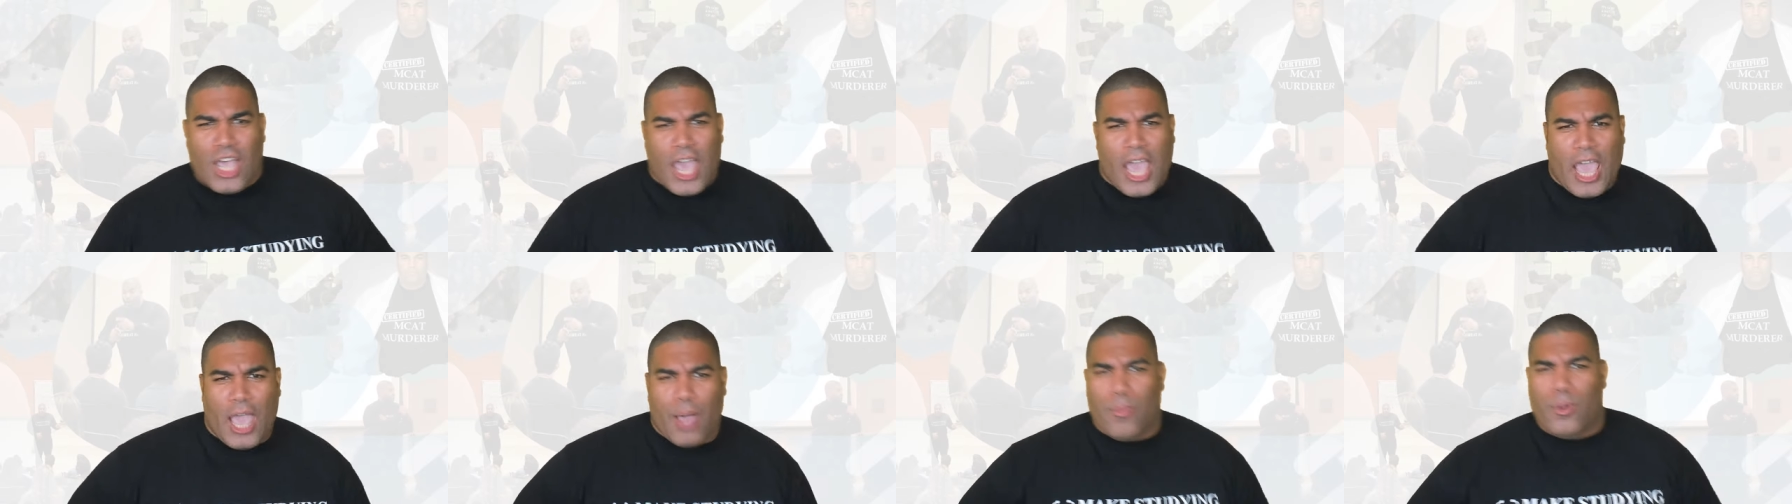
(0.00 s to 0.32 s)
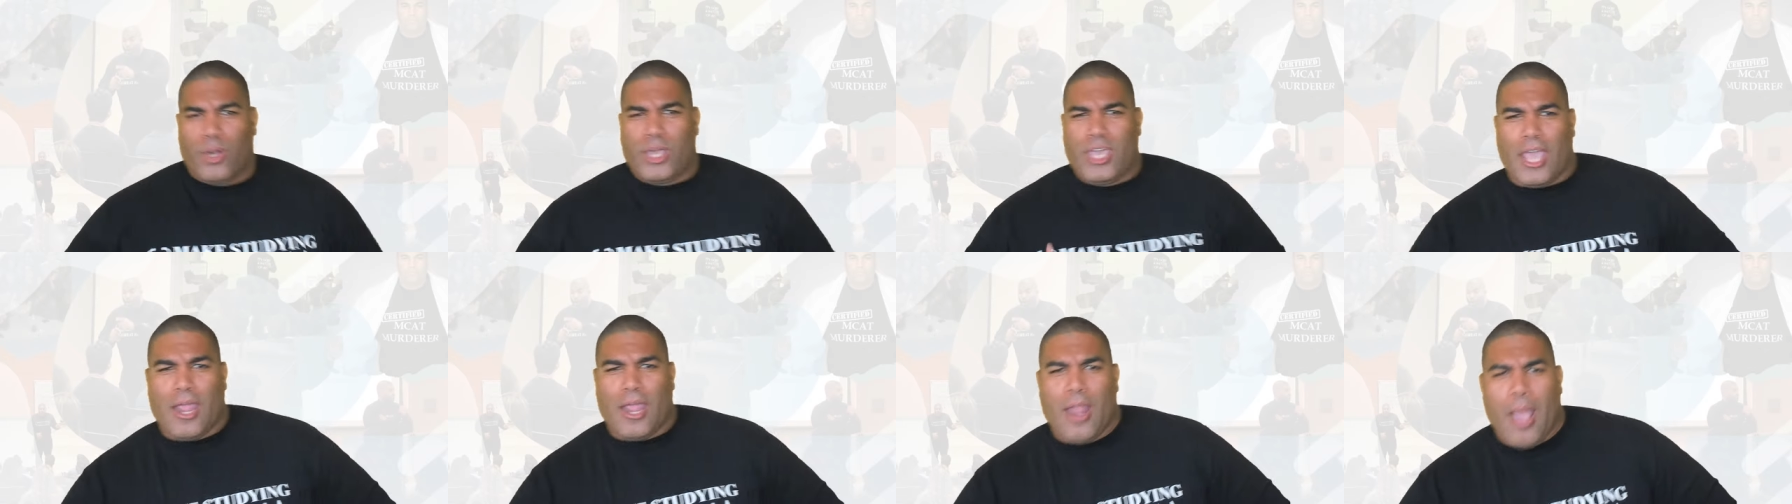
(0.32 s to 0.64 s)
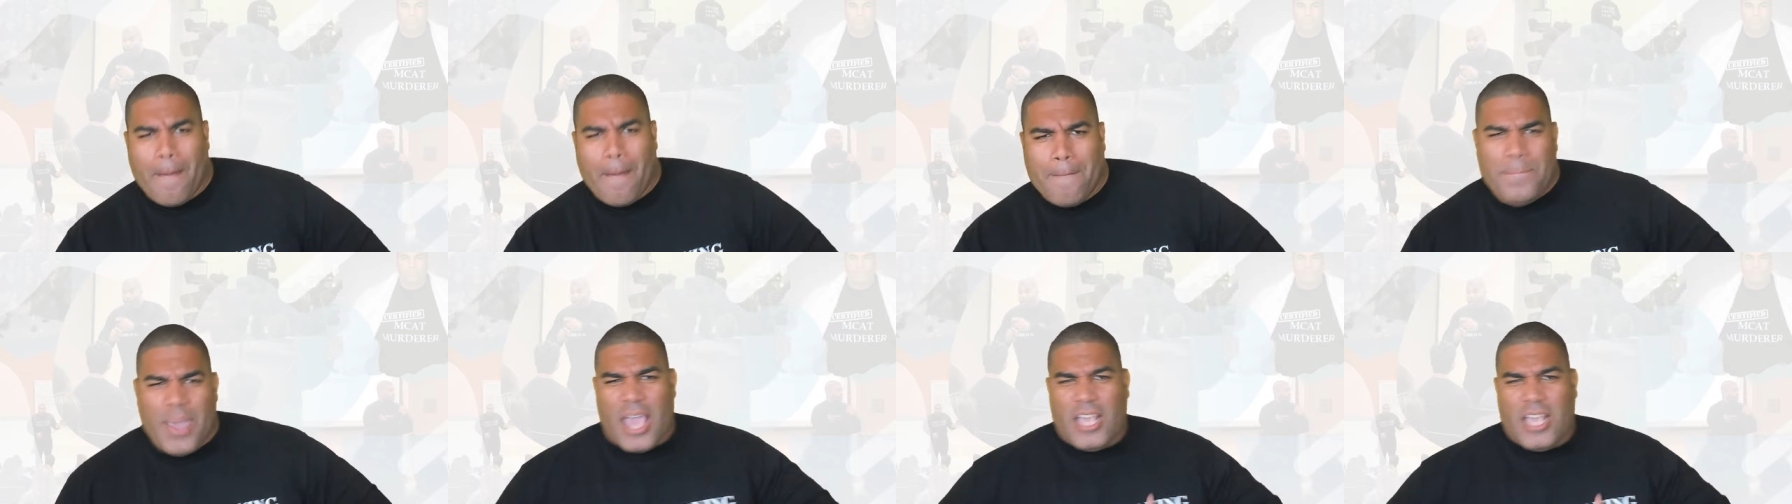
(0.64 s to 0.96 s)
and we'll get
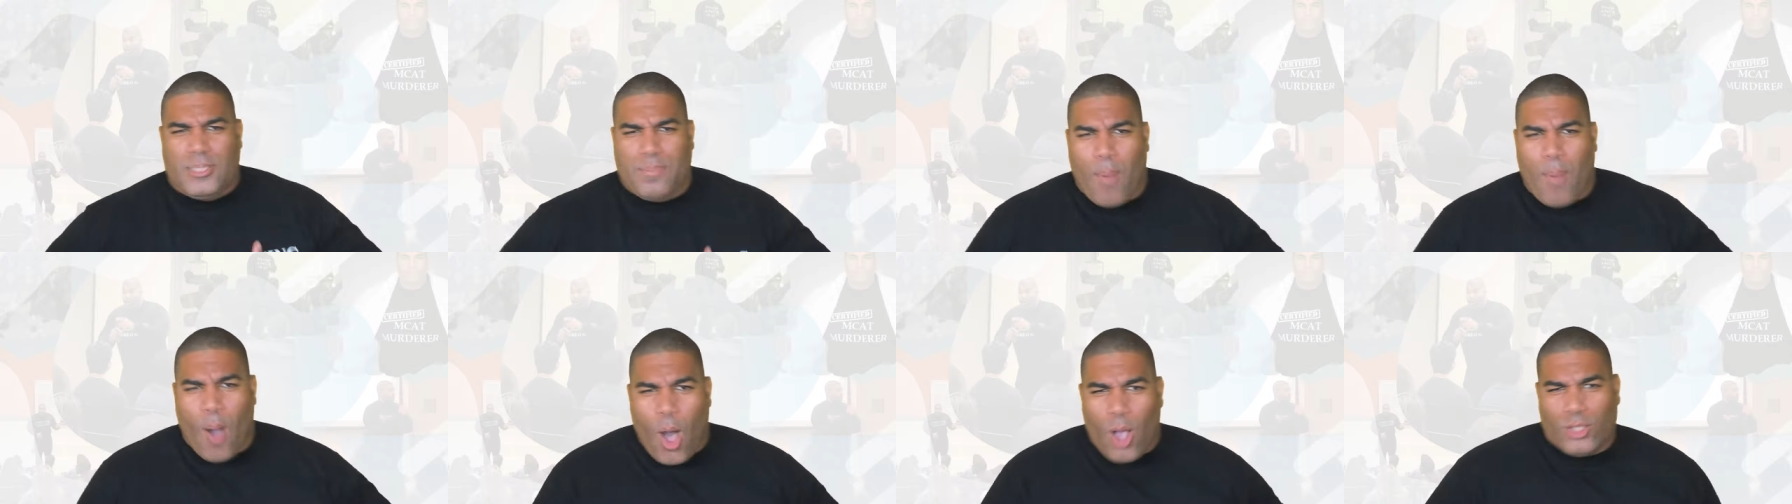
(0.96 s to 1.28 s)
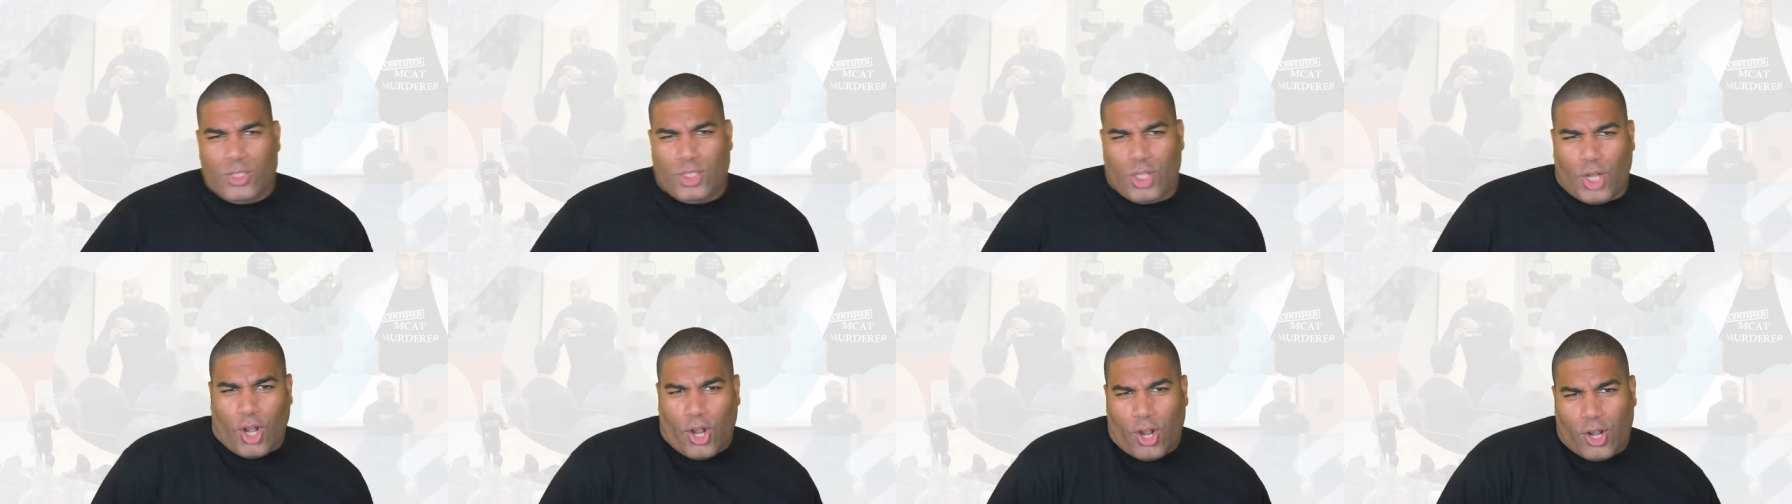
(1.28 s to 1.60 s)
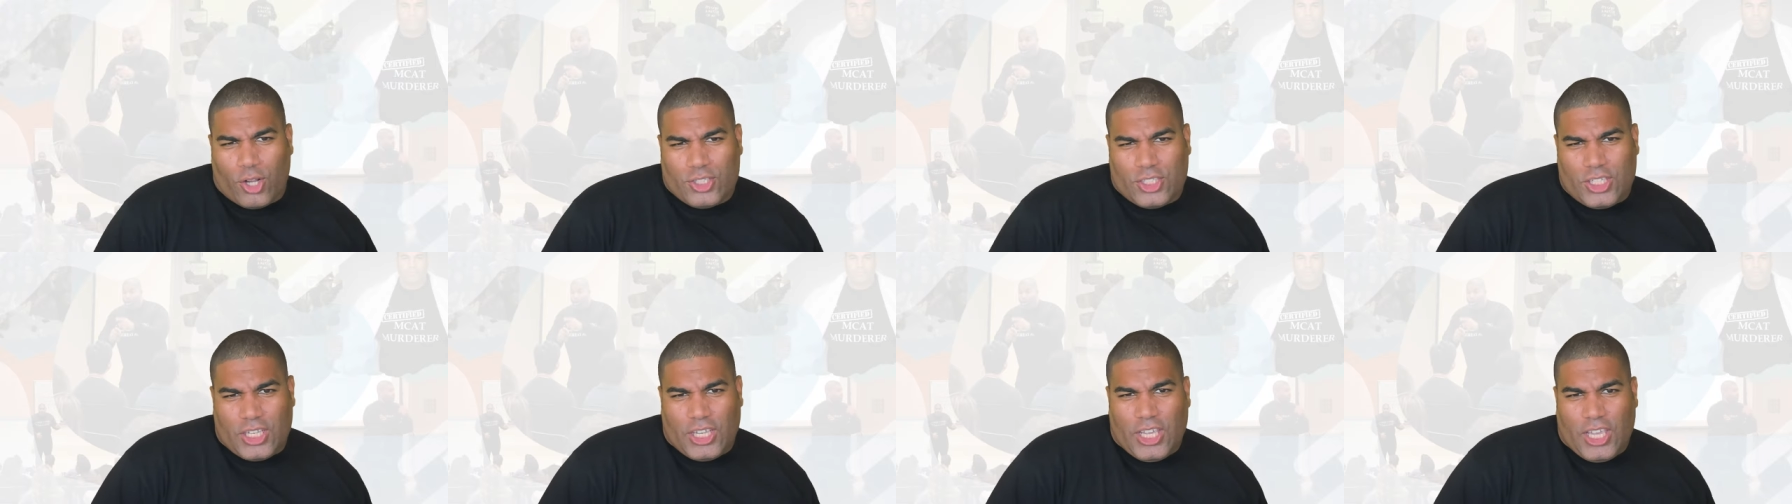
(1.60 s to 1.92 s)
baseball
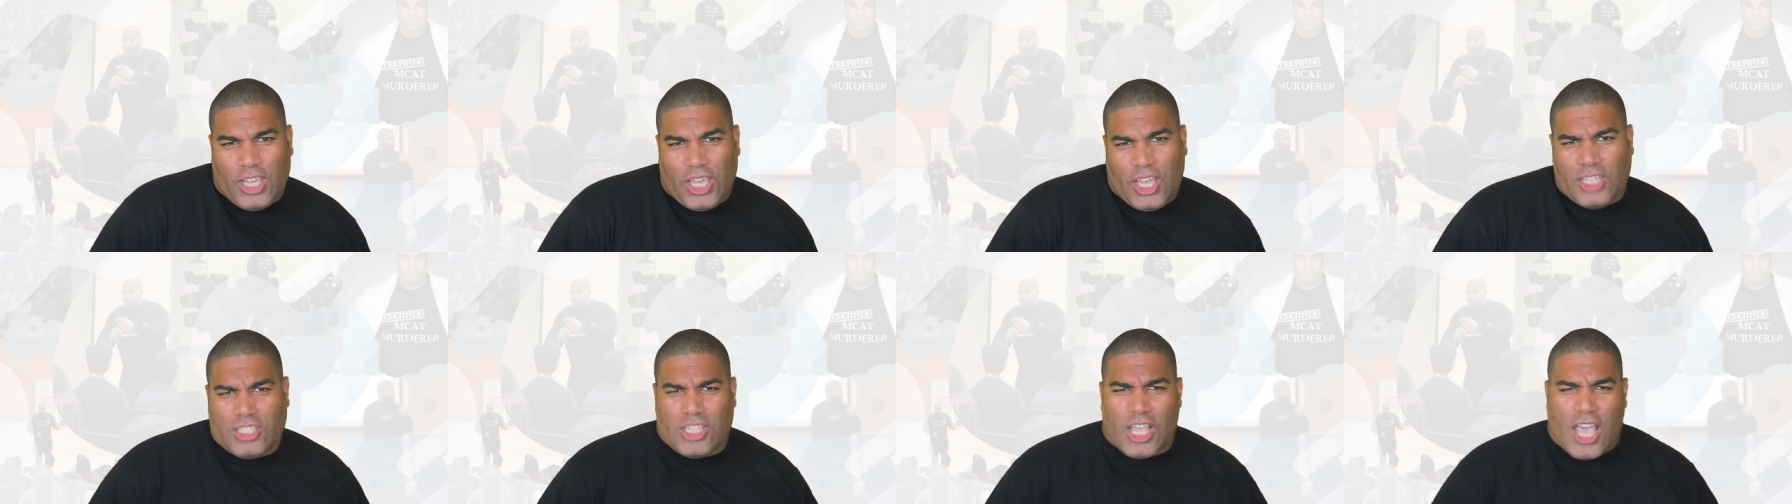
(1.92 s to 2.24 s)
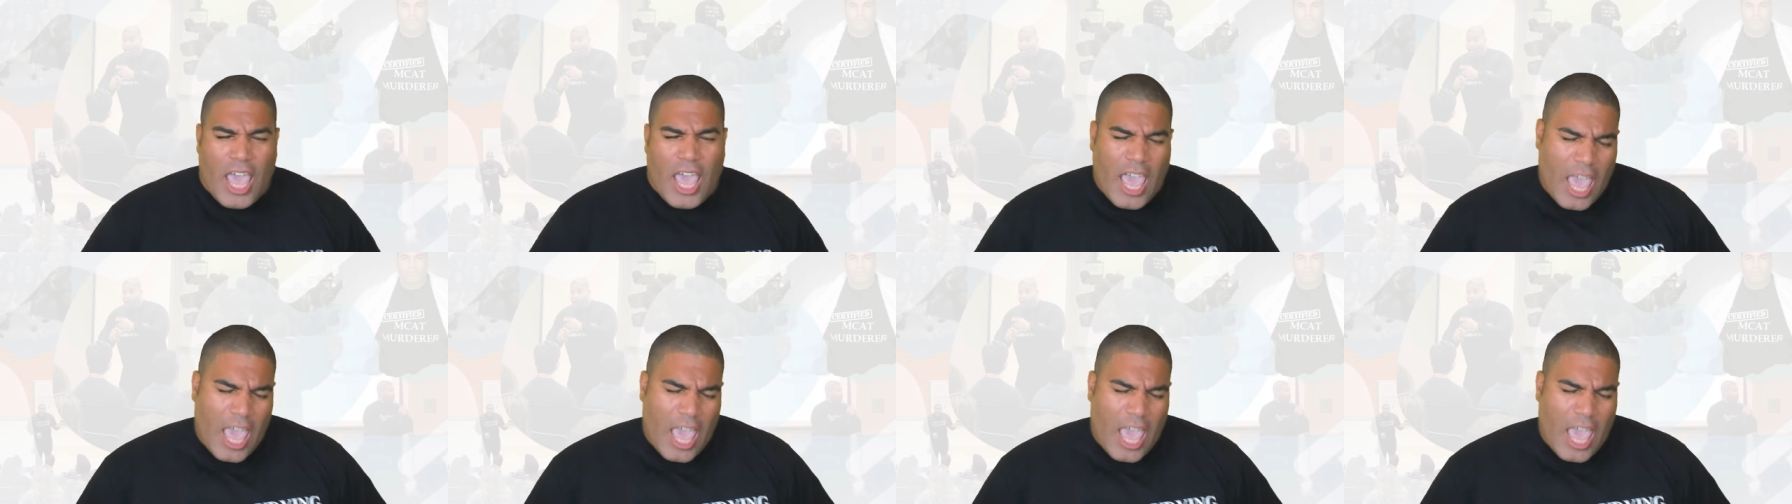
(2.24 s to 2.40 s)
jerseys